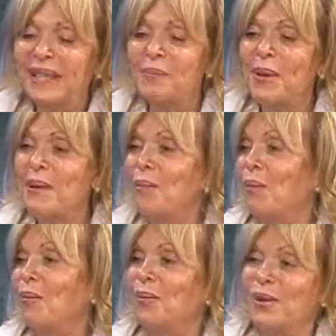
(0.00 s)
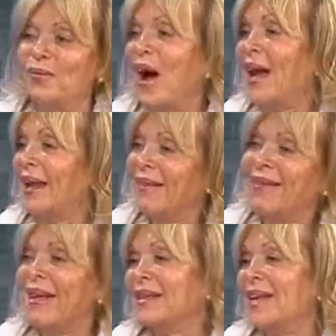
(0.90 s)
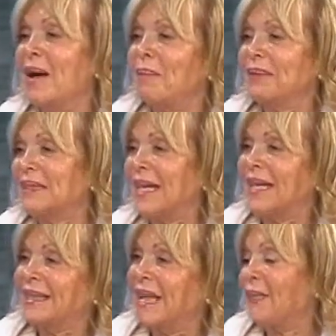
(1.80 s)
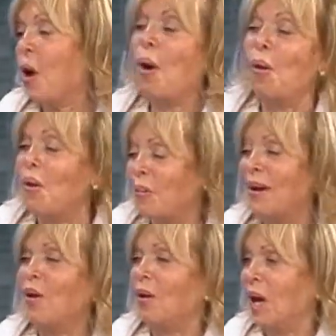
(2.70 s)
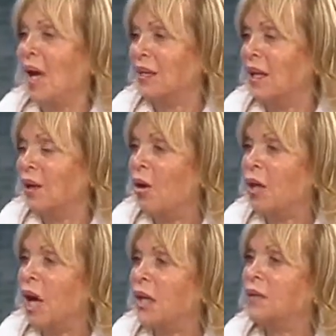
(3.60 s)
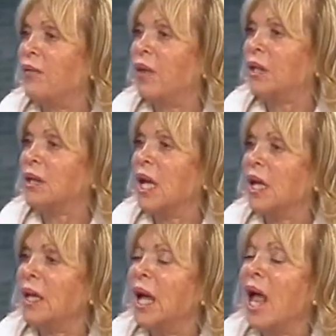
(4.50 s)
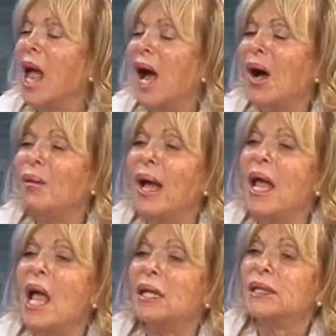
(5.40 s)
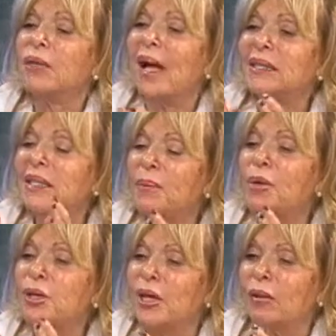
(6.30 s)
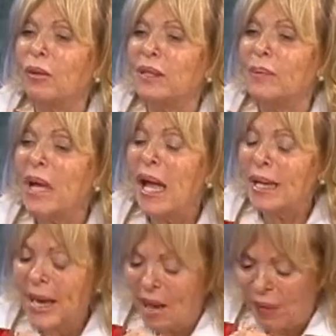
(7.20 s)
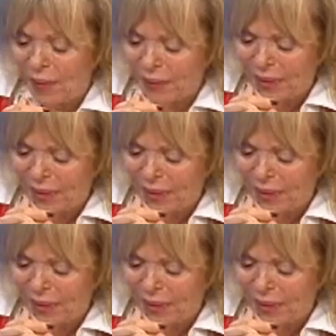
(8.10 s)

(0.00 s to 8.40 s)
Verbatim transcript: seen people dividing things up and sending stuff home and all kinds of and all kinds of things. Absolutely. Yeah. Okay, so that's some good general tips. Now,